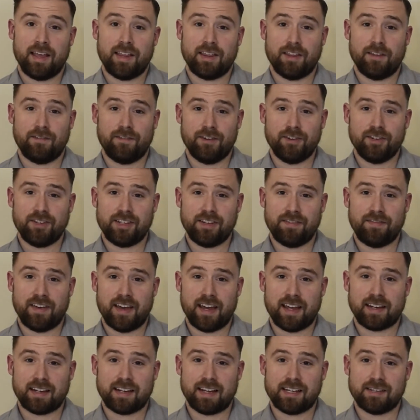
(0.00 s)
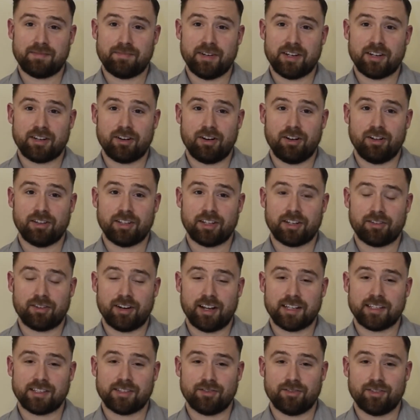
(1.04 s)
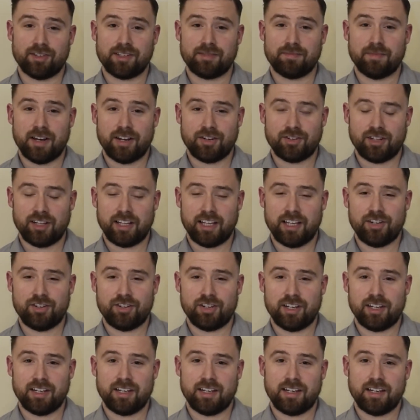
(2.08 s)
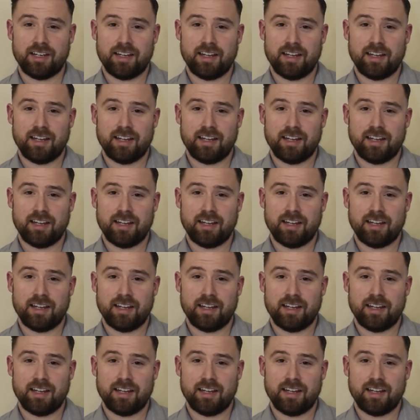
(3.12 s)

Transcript: The first effect has been called a cross-source modulation.